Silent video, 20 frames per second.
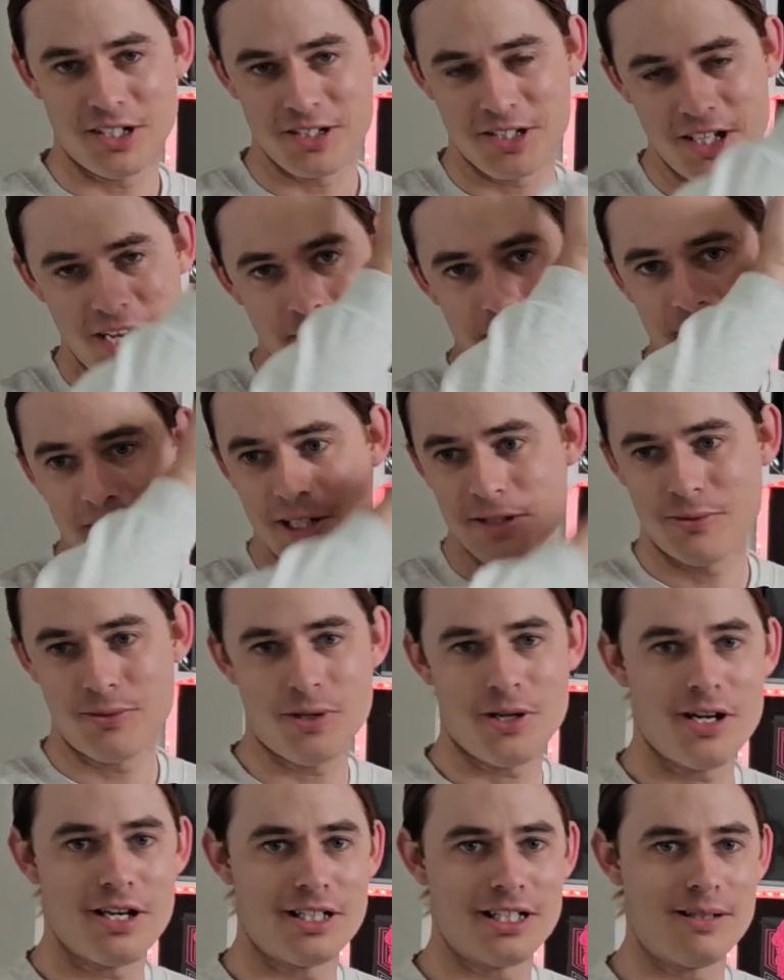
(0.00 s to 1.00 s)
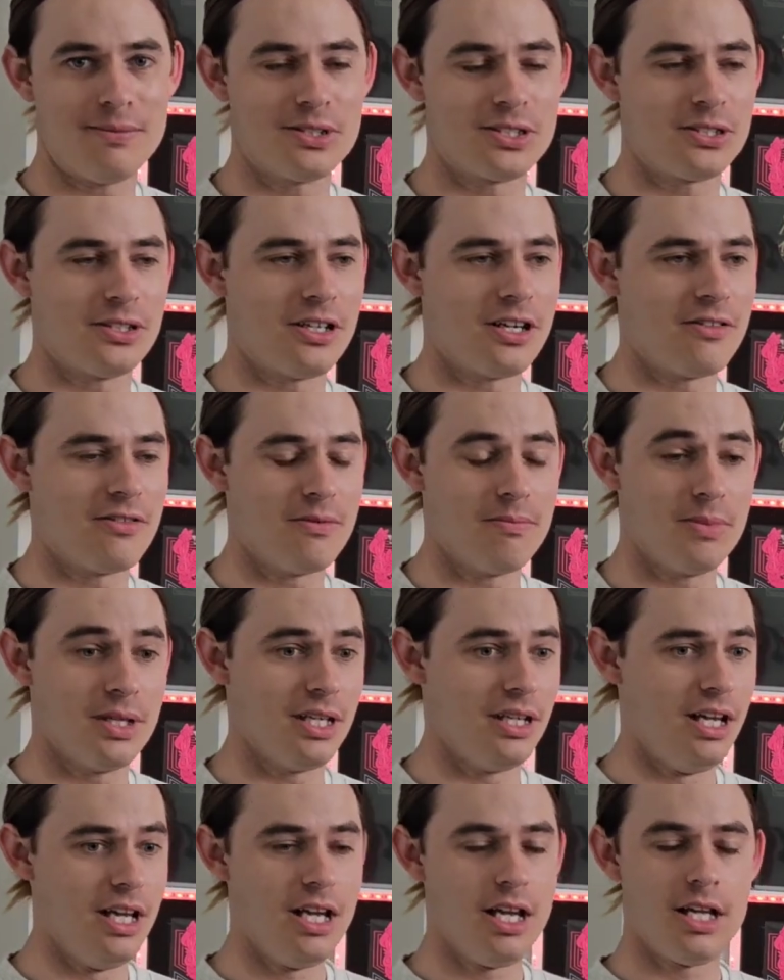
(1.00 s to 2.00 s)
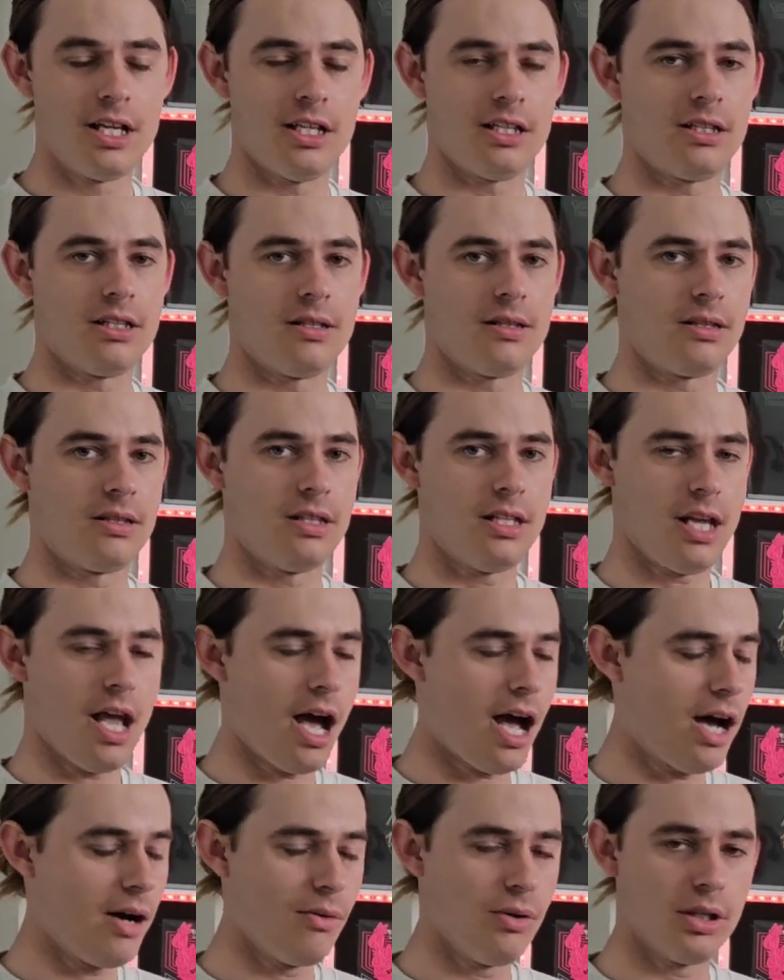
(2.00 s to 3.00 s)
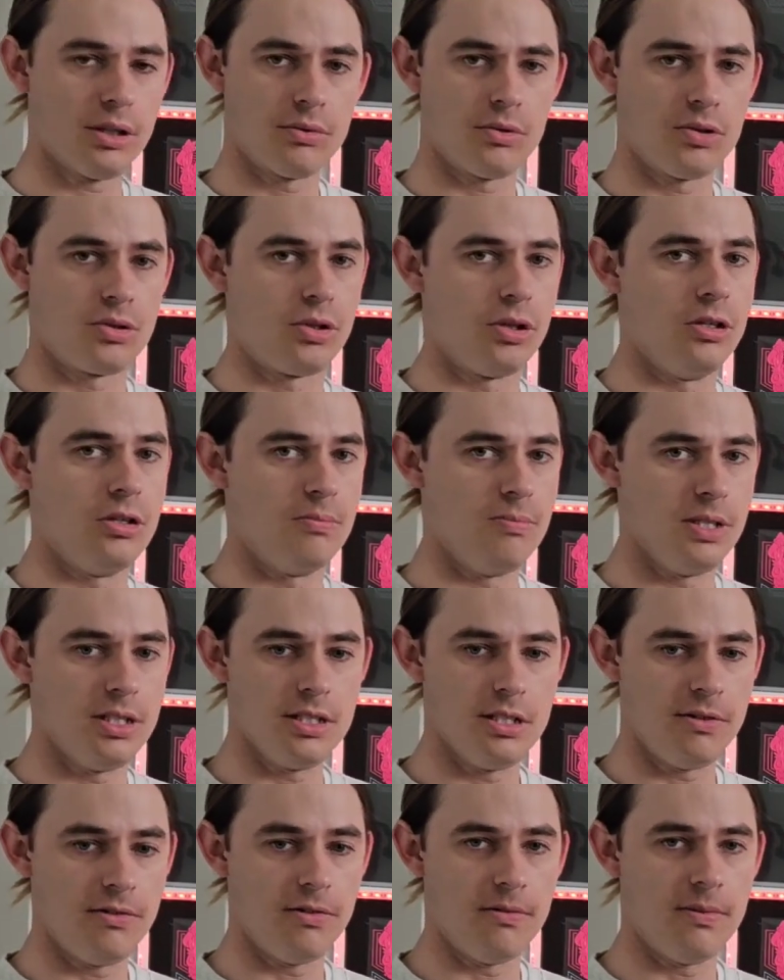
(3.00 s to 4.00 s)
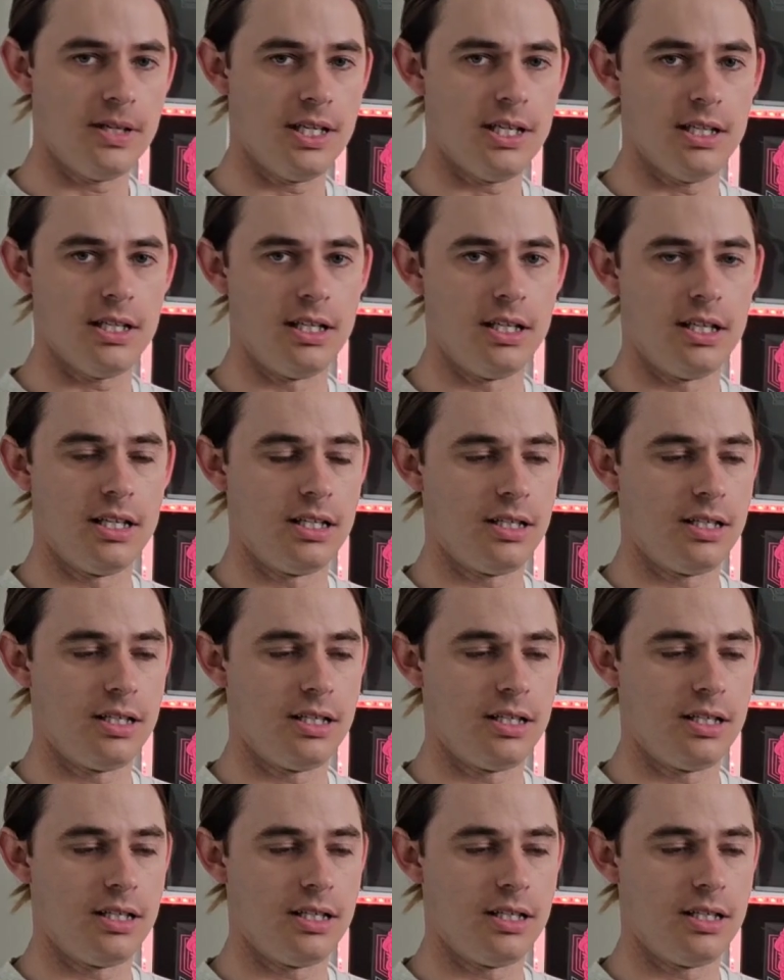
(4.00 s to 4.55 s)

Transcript: Japanese writing up the side of them, but the artwork was too busy for me.